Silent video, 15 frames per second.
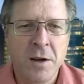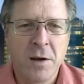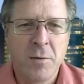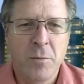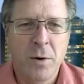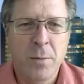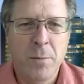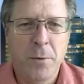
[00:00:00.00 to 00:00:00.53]

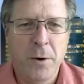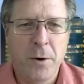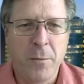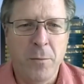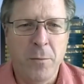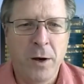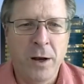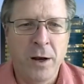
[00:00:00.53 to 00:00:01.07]

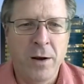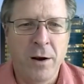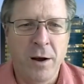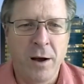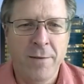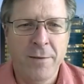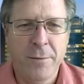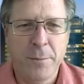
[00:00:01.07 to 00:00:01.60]
1.1
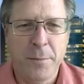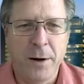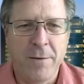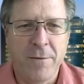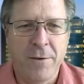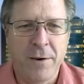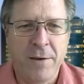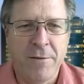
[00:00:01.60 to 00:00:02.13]

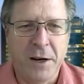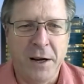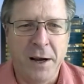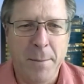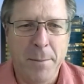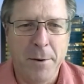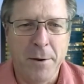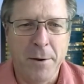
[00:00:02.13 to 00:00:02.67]
offspring for every
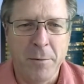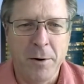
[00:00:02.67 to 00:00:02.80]
couple.